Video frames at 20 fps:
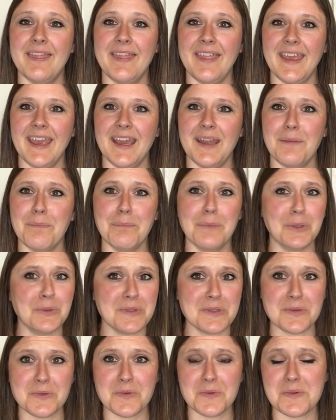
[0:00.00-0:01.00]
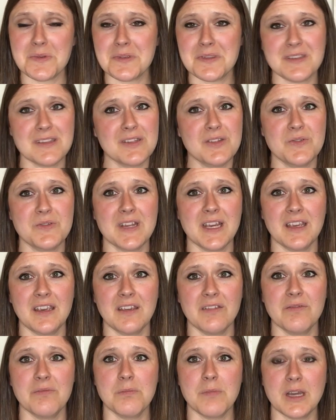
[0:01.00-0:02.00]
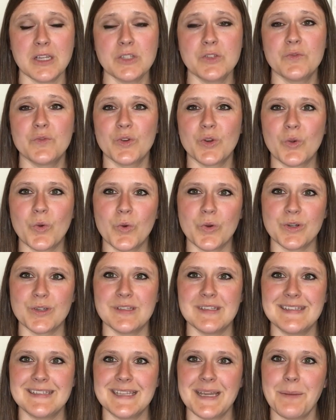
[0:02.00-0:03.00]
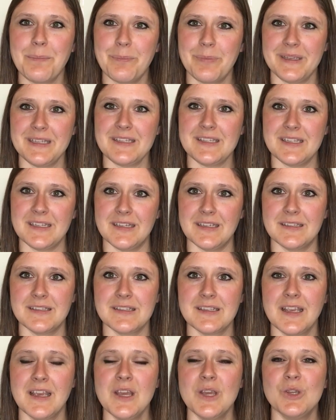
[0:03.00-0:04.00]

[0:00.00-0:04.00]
that most schools do not give much for courses on business.